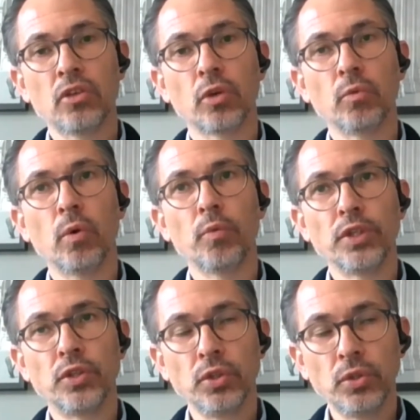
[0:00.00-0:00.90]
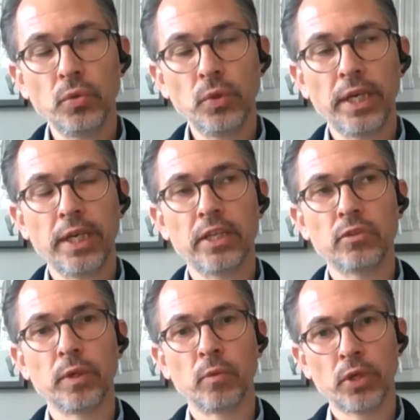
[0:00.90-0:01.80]
So what we do
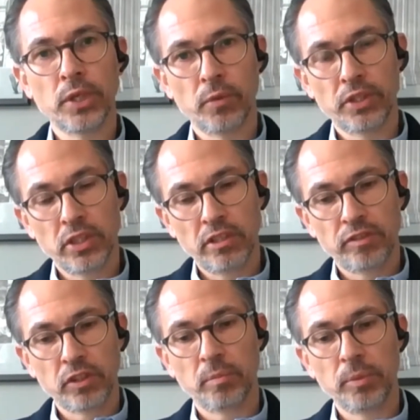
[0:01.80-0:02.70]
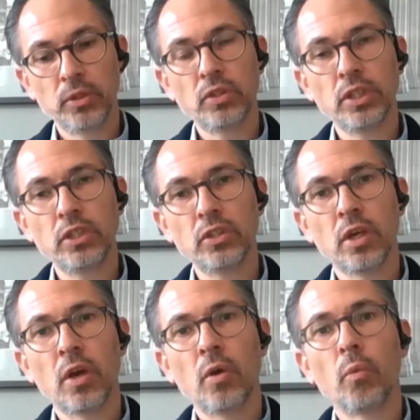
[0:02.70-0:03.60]
is we work with the different communities.
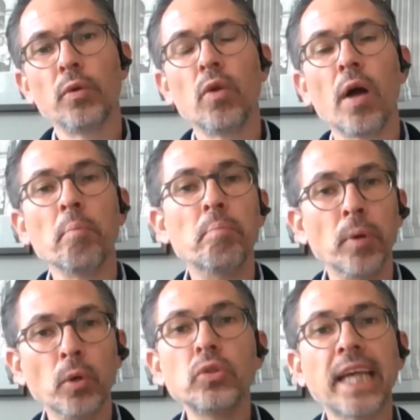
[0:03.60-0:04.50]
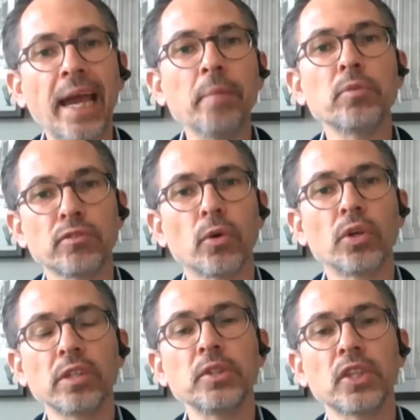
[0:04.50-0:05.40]
We run boot camps for
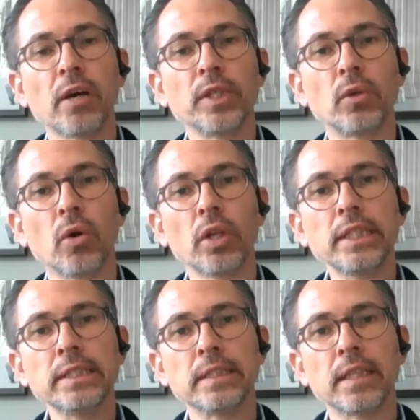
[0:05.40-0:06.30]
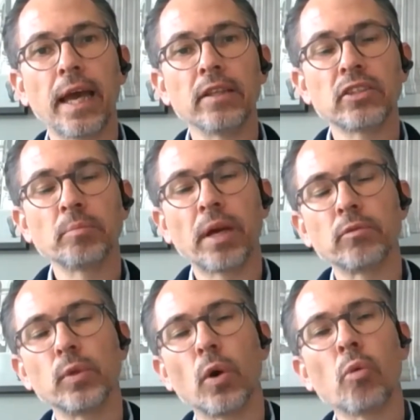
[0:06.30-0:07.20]
them, is how we call it. And
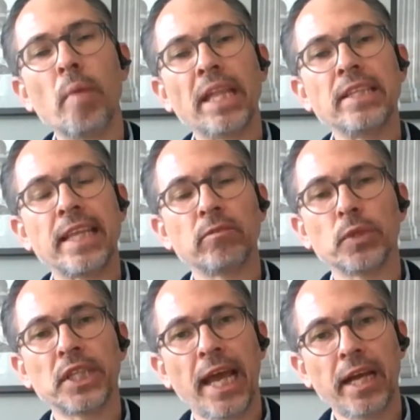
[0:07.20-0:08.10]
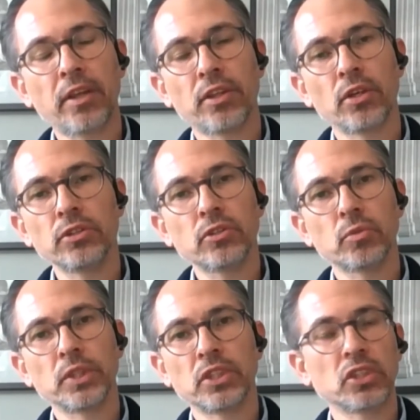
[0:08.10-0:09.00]
sometimes we augment that with hackathons,
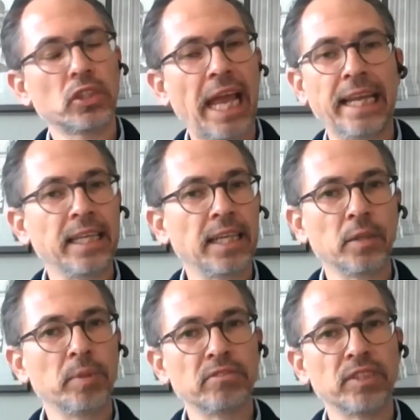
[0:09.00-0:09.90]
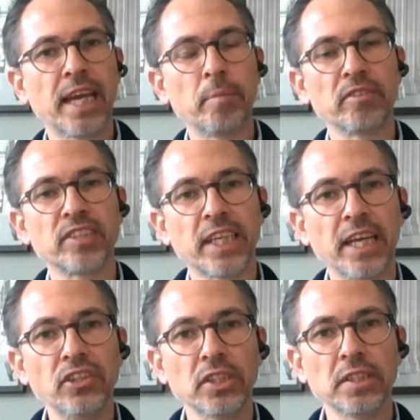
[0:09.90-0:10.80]
which is adding a little bit of a
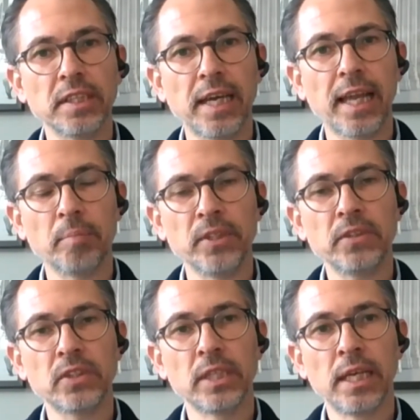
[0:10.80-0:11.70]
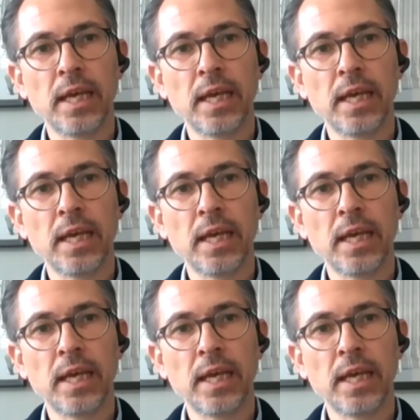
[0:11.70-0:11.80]
gamification element.